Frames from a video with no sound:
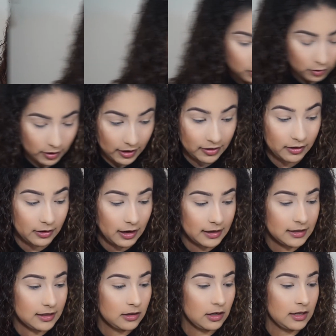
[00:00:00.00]
Okay, and then I
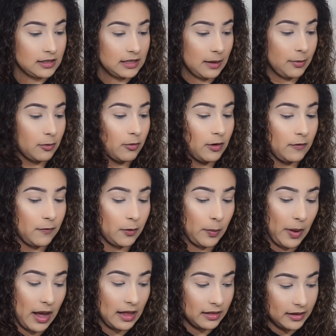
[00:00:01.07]
did a separate one for
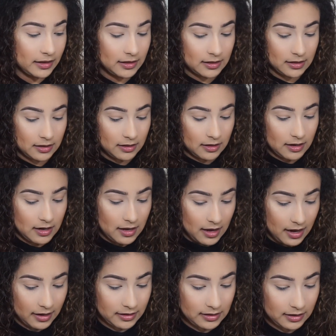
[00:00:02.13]
palettes.
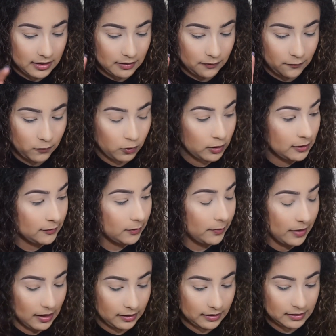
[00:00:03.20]
I did 4 different
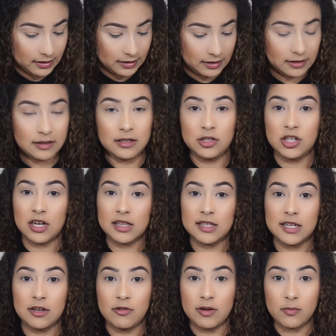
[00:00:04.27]
palettes. I did the Jaclyn
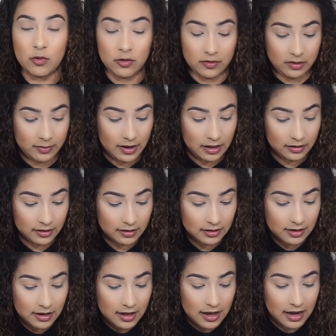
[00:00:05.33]
Hill and Morphe palette.
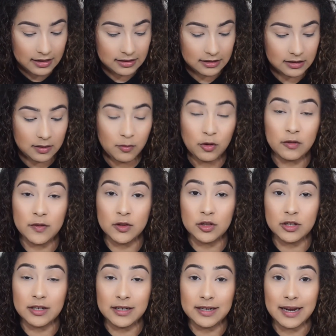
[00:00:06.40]
I did the Morphe
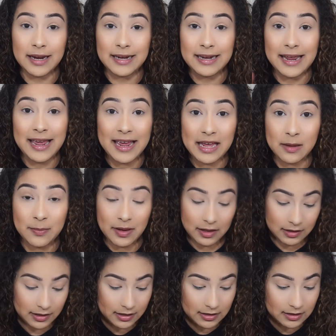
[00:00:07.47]
39A
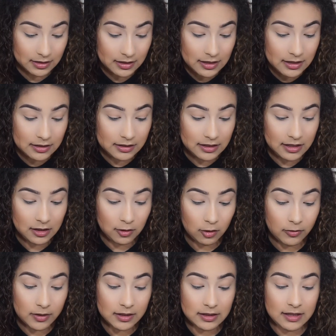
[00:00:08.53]
palette, the
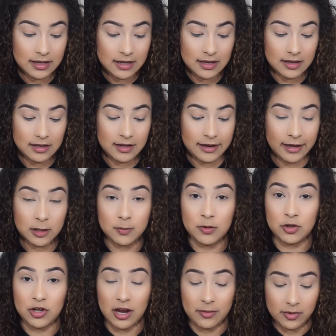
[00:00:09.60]
Laura Lee Cat's
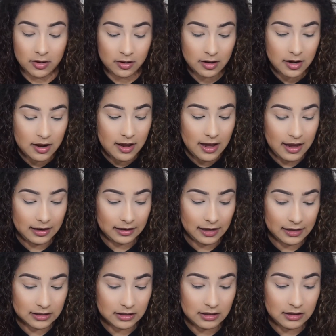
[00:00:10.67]
Pajama, and
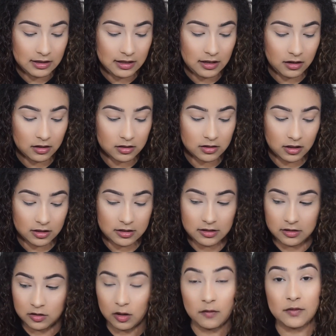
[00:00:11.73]
lastly the Anastasia
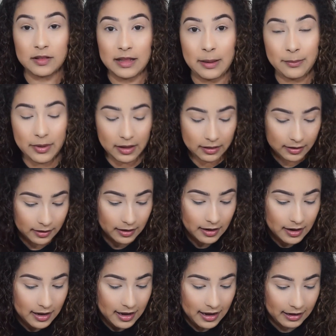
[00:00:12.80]
Soft Glam palette.
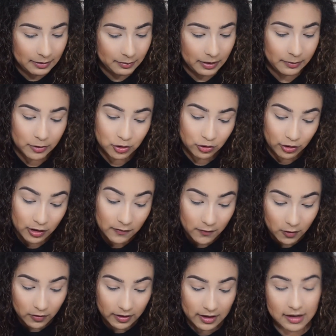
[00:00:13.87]
And by majority
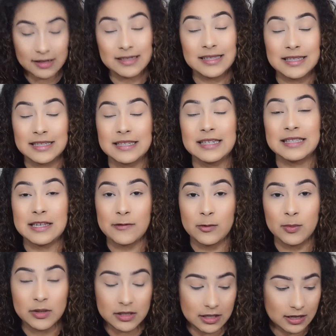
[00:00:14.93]
vote, again
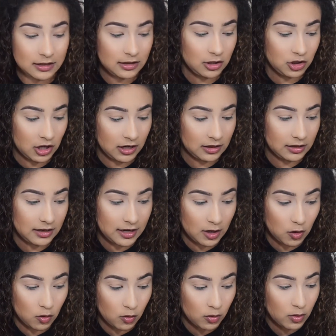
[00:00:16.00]
67%, the Jaclyn
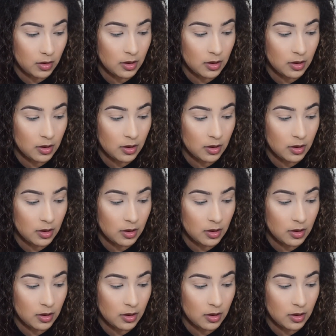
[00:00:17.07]
Hill